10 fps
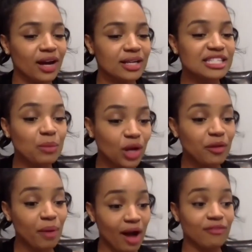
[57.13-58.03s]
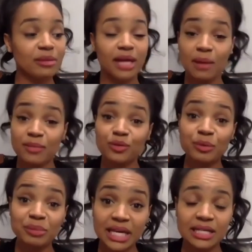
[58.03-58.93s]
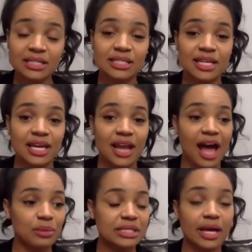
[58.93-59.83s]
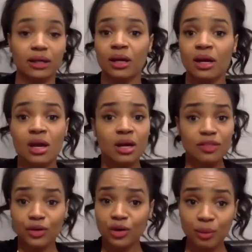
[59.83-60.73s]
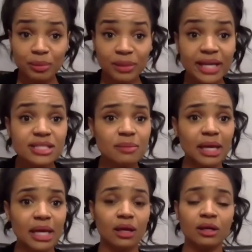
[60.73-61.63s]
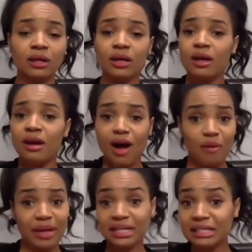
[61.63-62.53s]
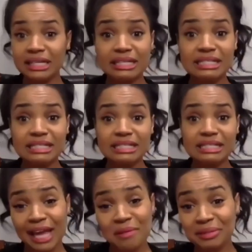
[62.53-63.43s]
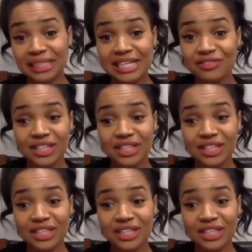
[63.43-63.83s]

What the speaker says: Someone on the Proud Family had been replaced, and I was like, they're going to replace me. Oh my goodness, like, I can't believe